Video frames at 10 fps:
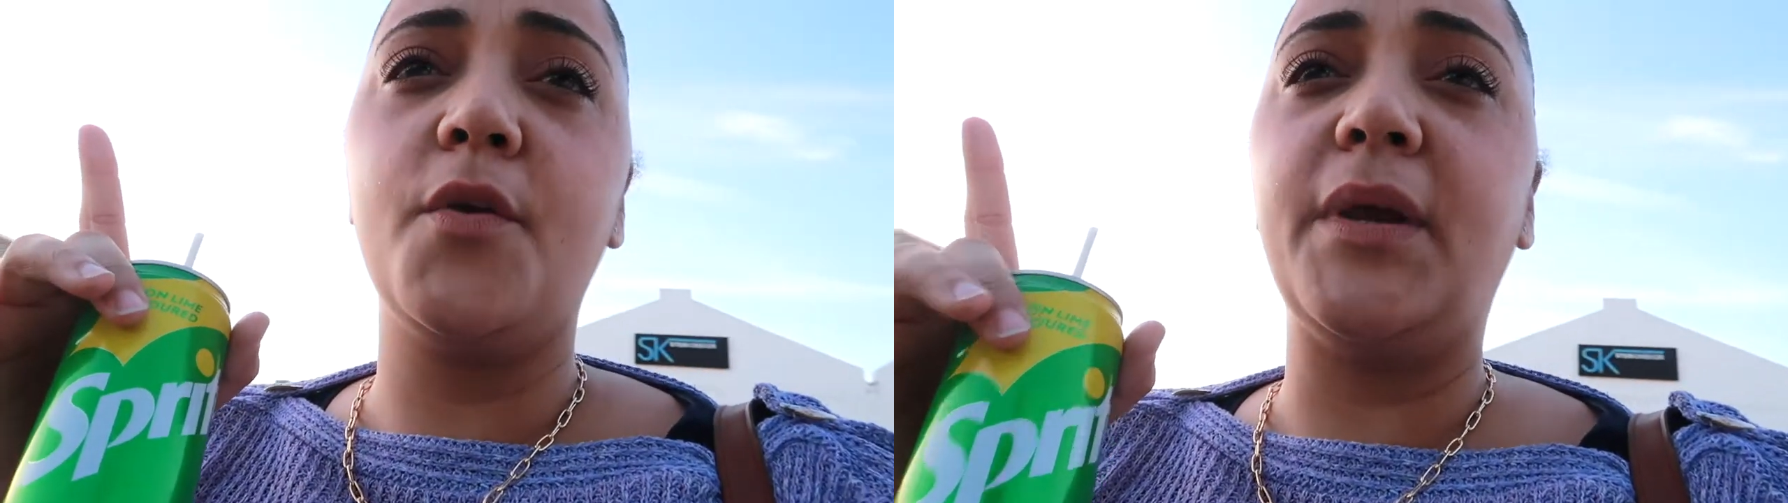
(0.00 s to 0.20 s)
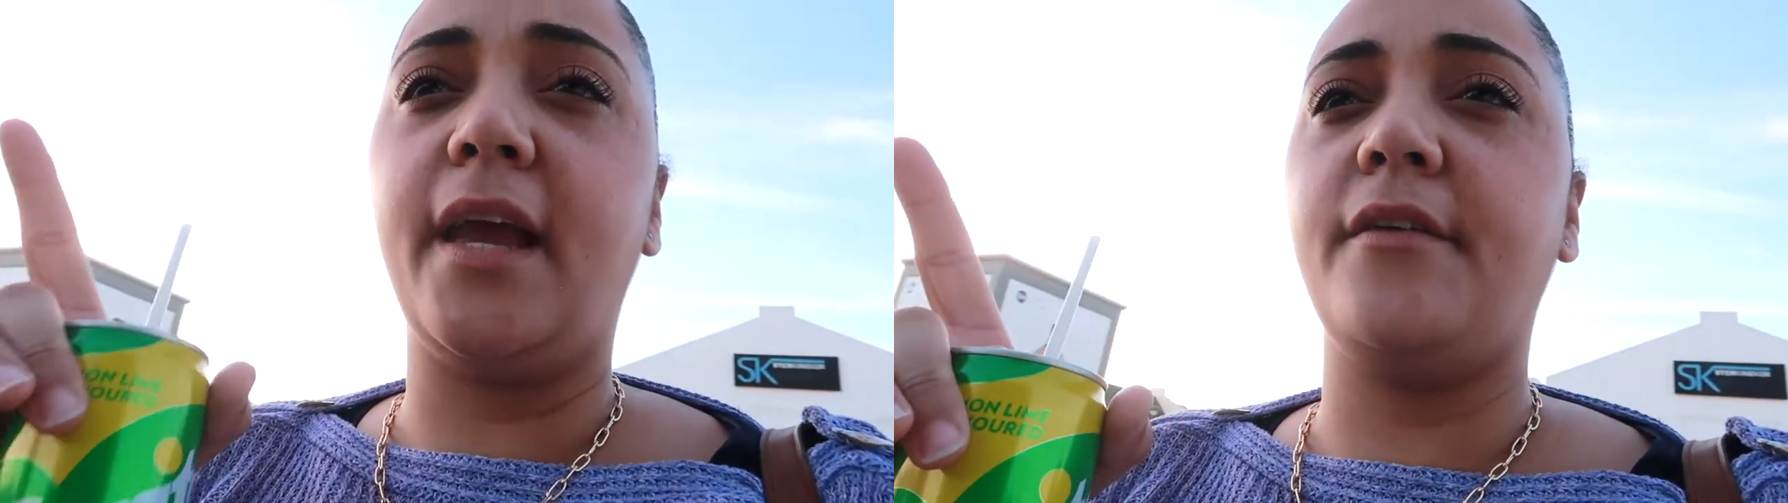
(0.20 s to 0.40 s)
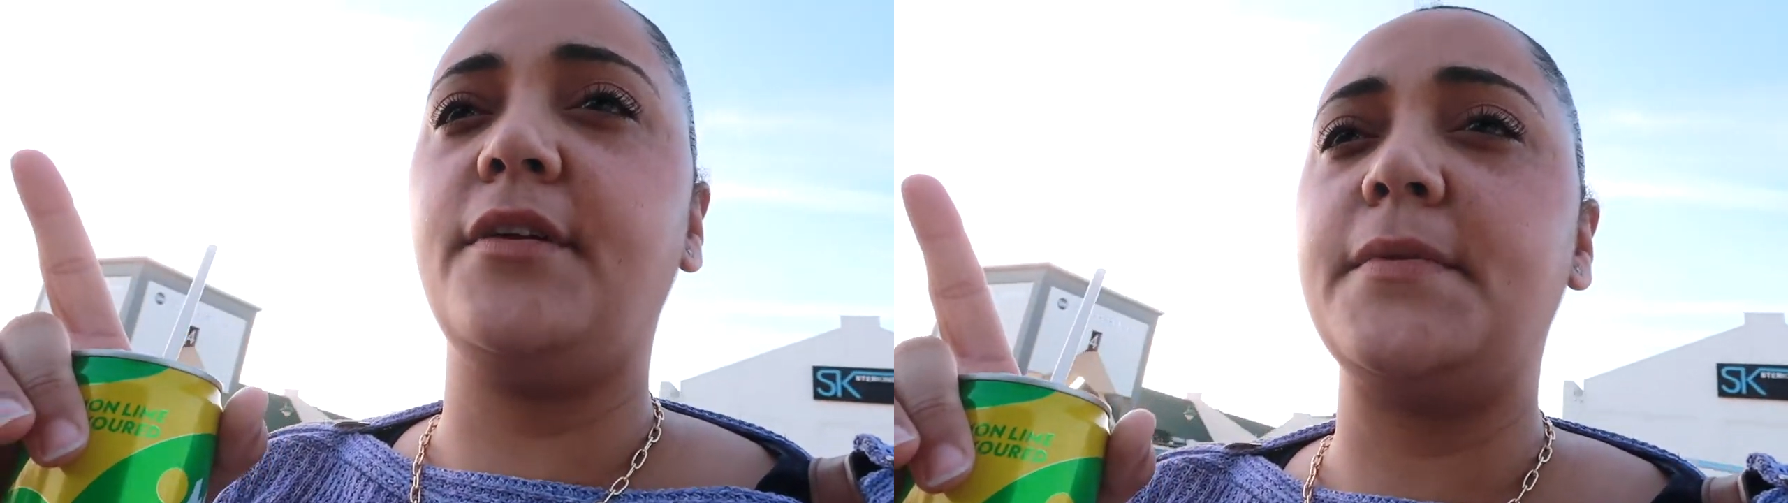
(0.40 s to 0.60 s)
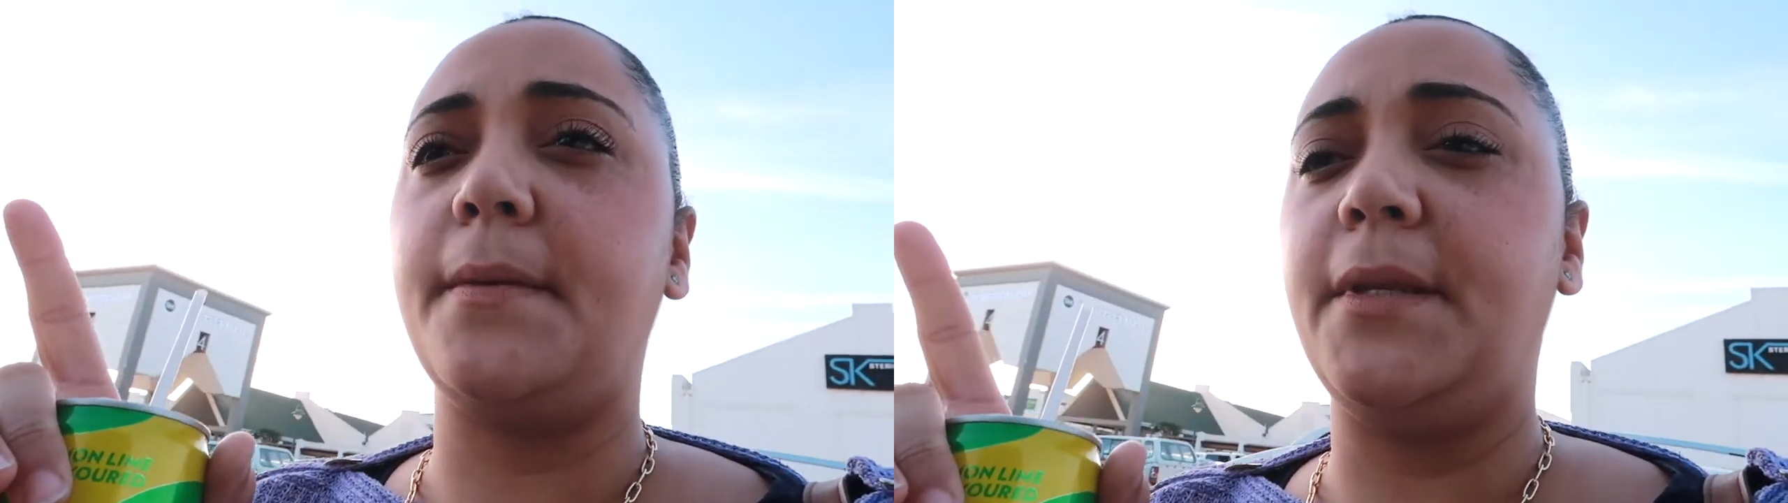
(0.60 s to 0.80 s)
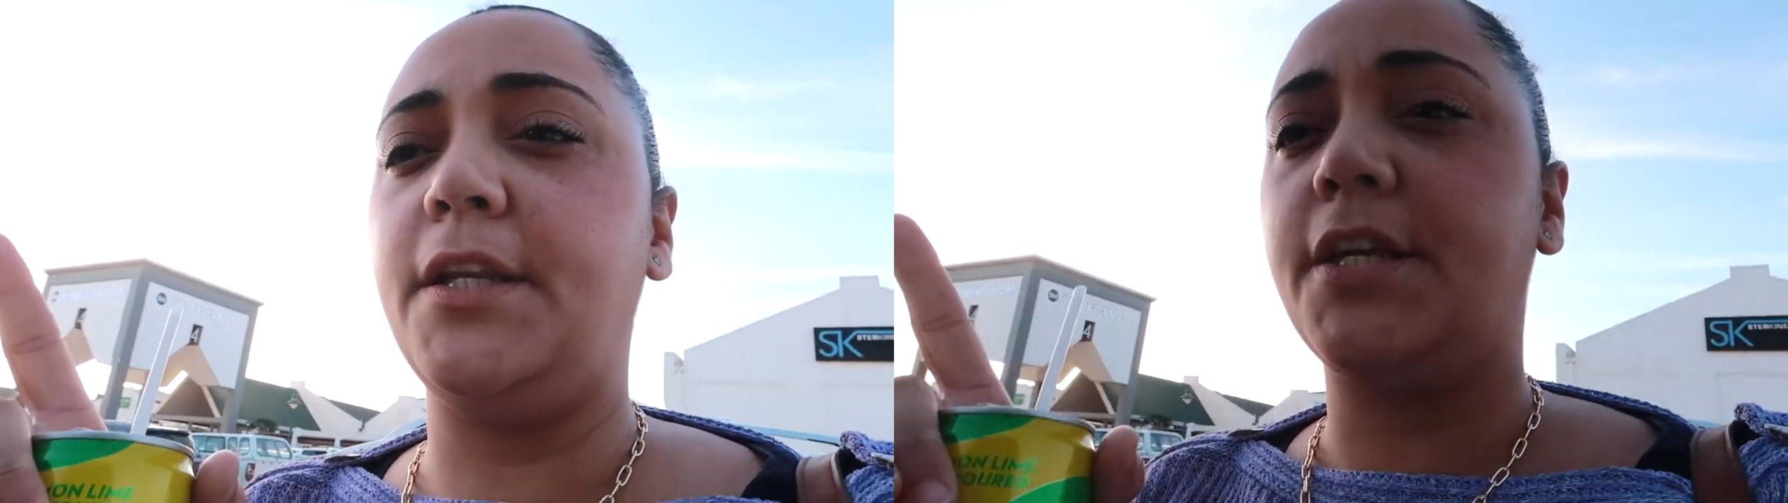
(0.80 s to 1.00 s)
We gave him
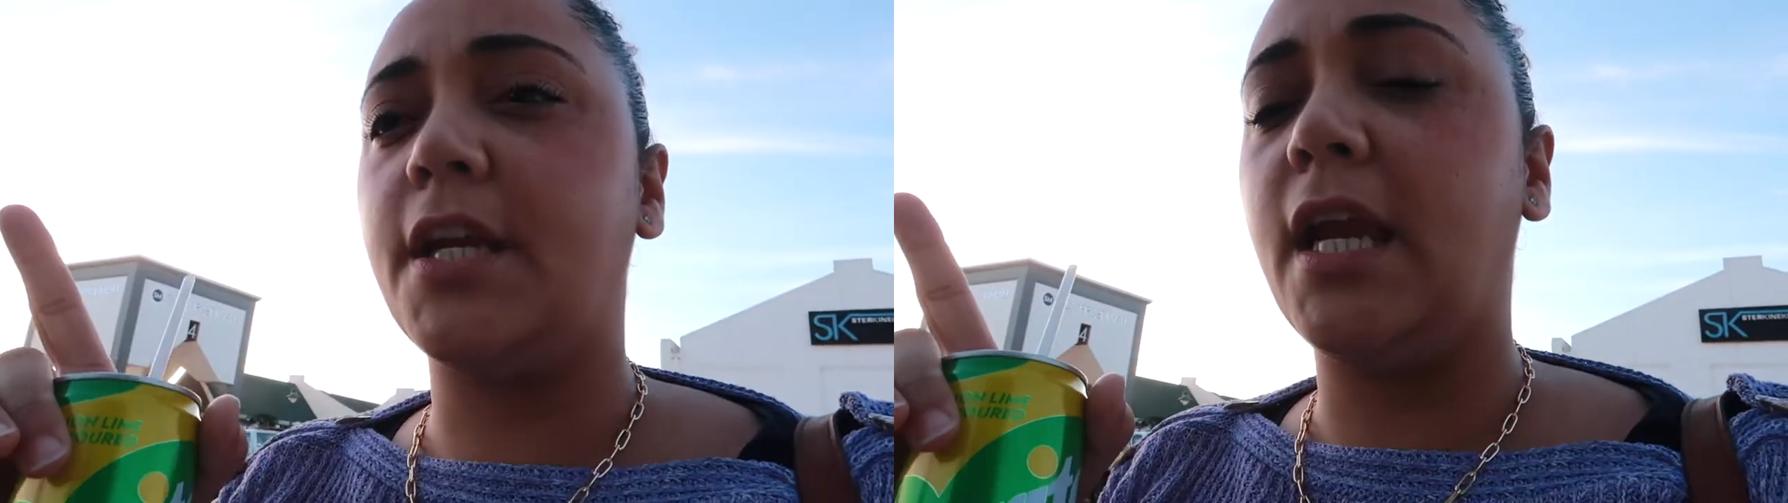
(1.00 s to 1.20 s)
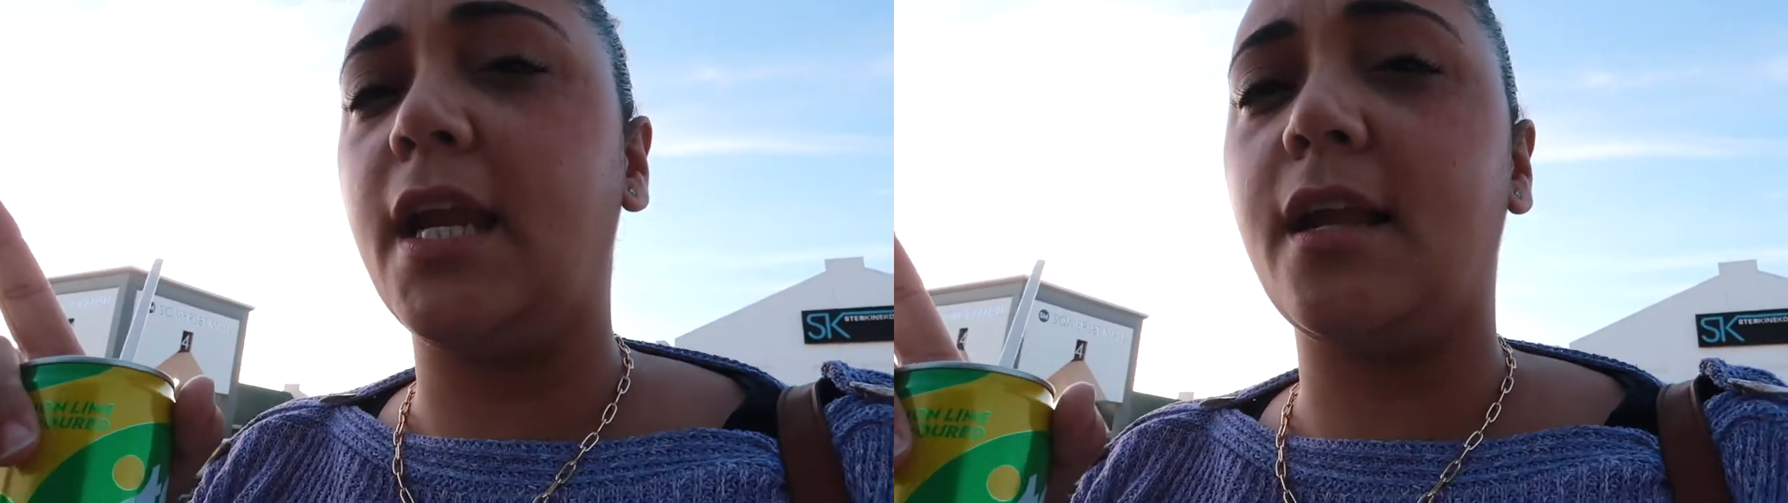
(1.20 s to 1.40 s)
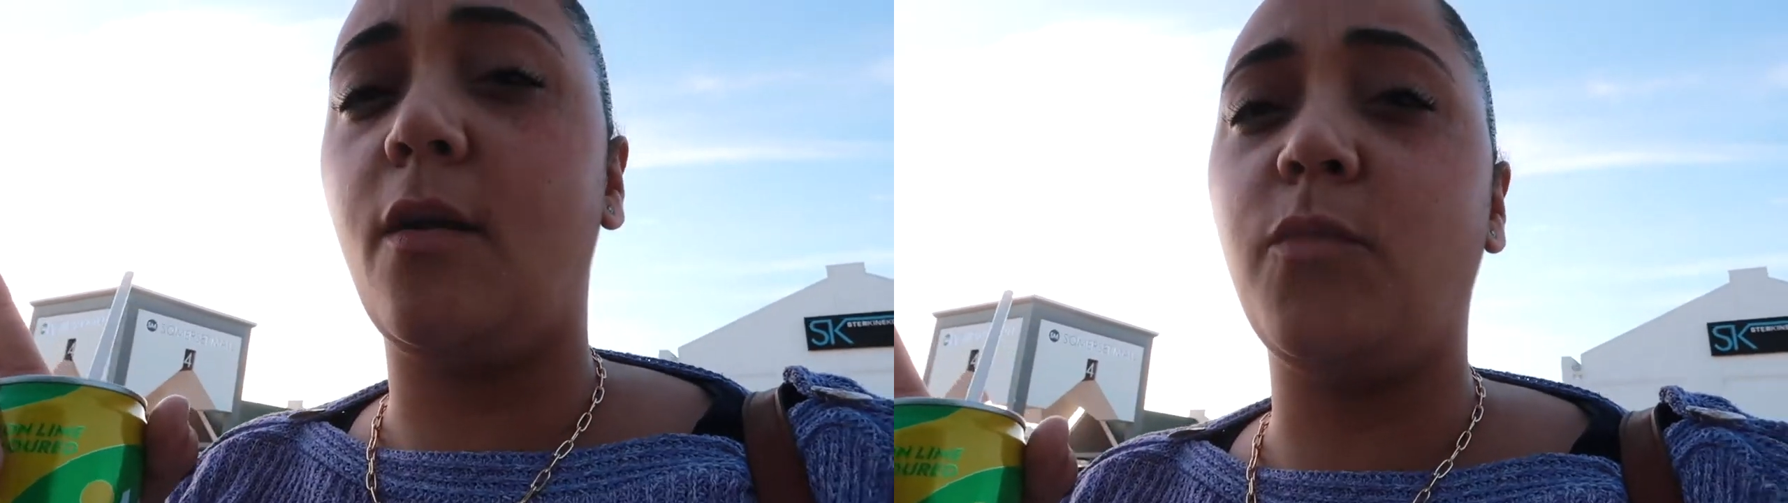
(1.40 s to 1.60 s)
something to drink.